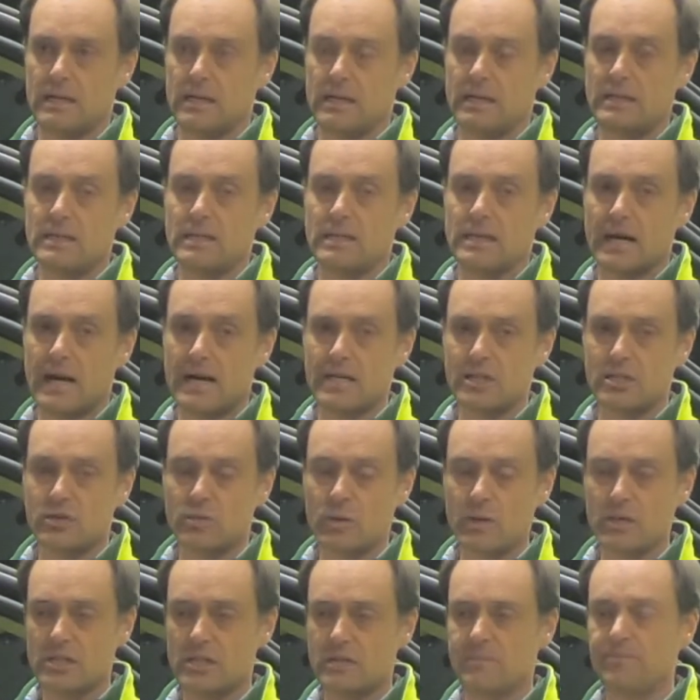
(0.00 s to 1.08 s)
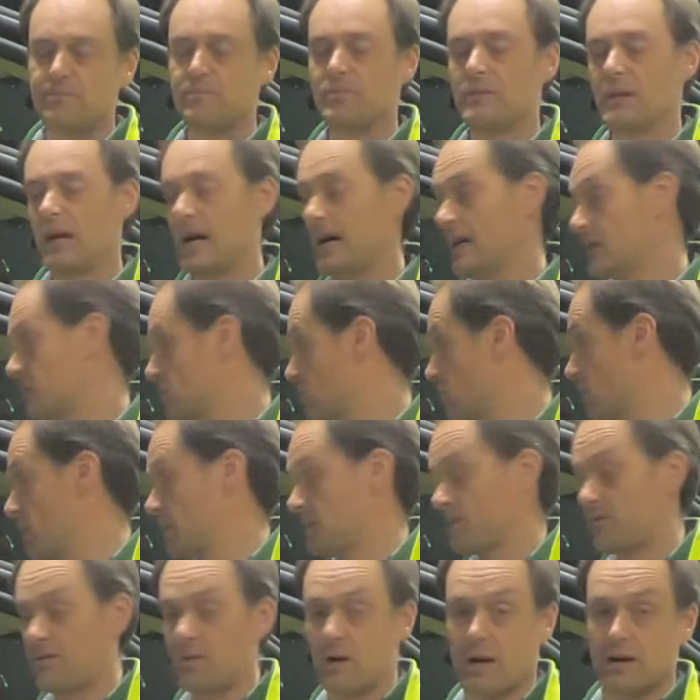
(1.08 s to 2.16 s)
indicator switch, and it's worked
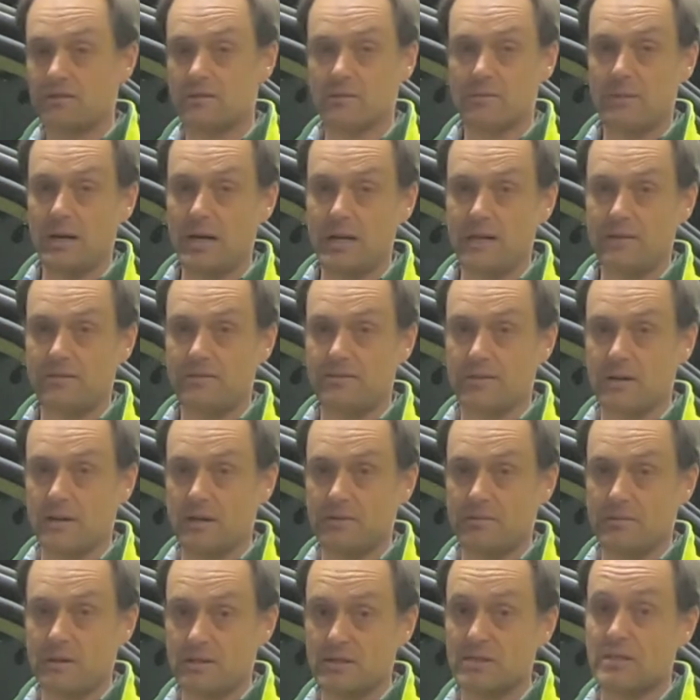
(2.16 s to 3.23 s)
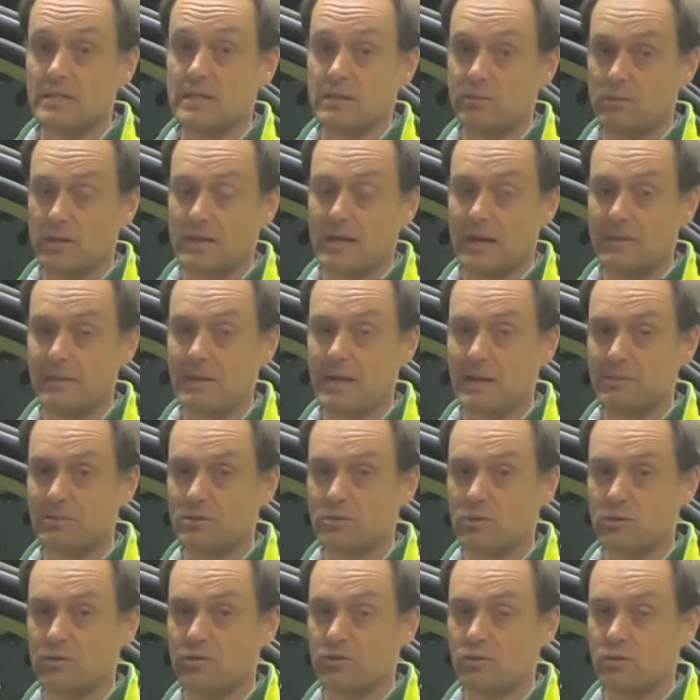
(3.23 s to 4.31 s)
fine for me for, as I said, we're coming up to
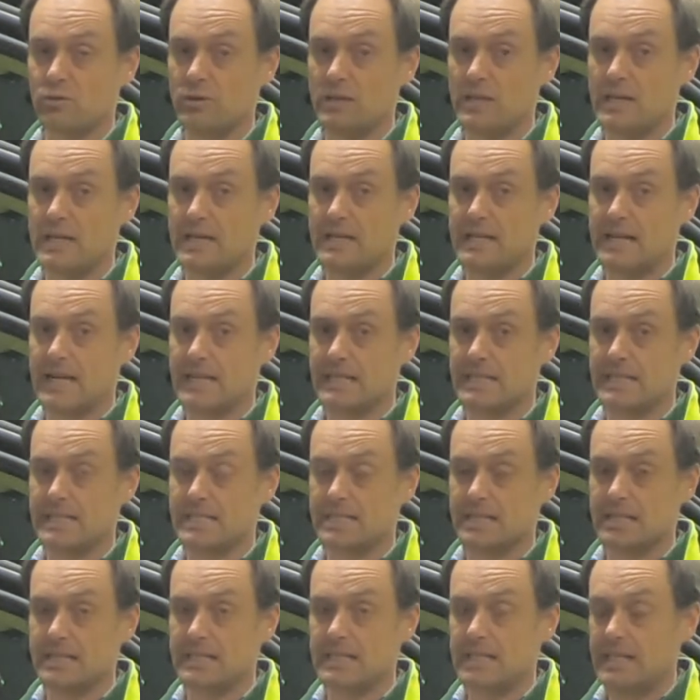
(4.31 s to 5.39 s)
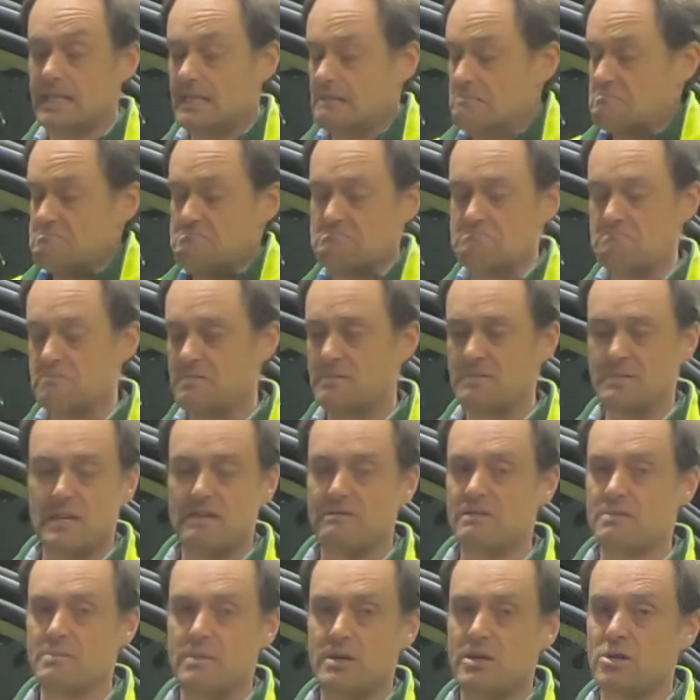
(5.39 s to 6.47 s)
a full year now since I did it,
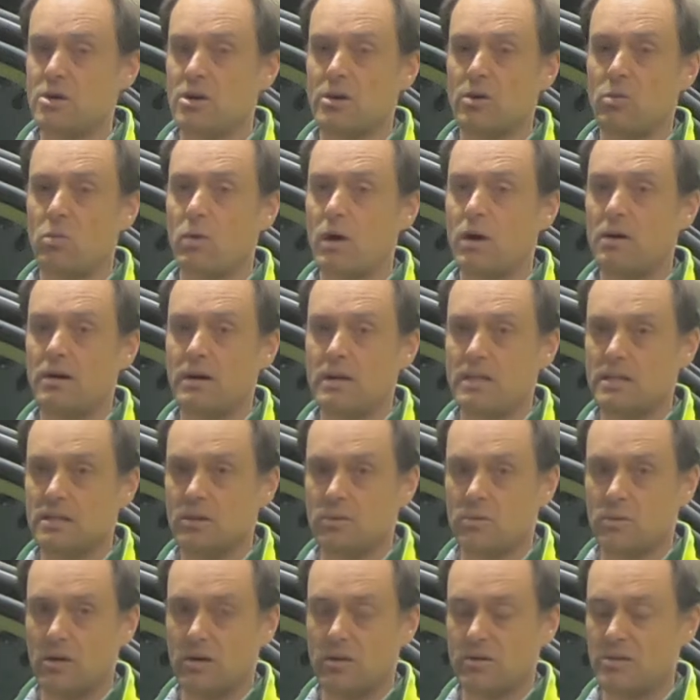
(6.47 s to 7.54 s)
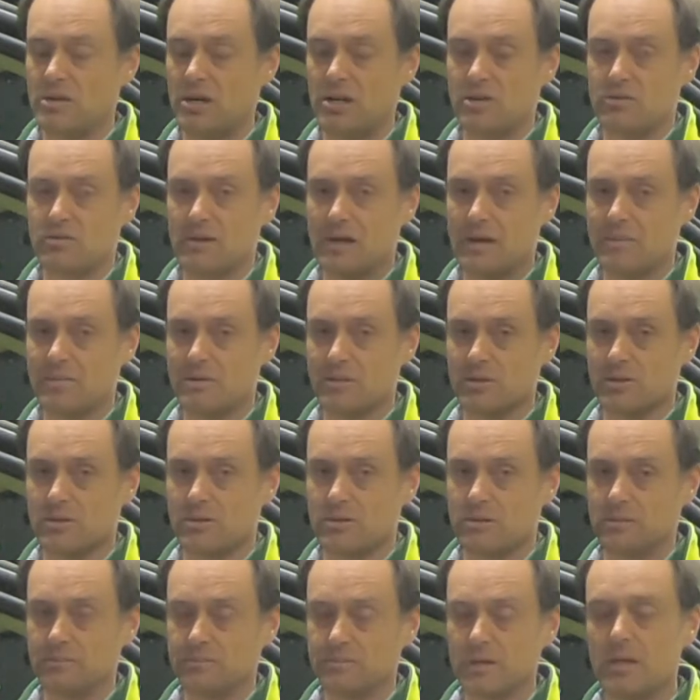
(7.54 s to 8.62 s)
given me not a worry in the world, no dramas at
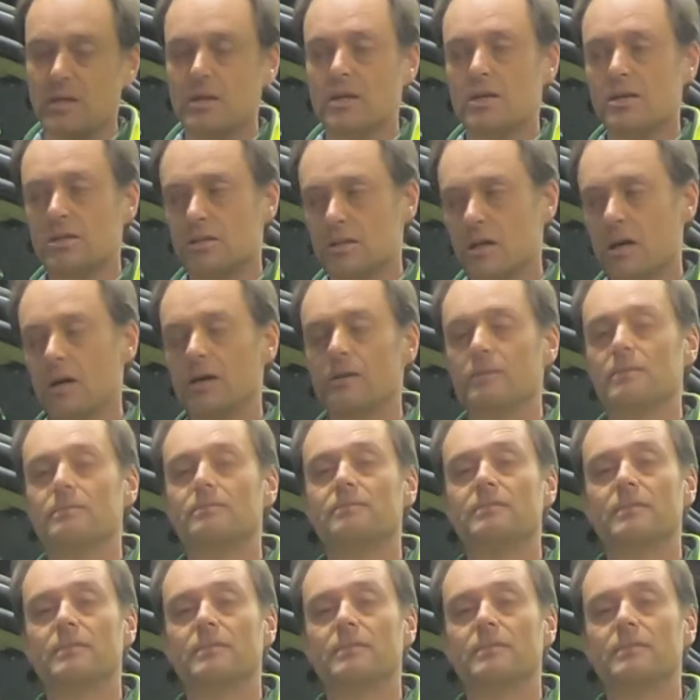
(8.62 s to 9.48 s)
all. So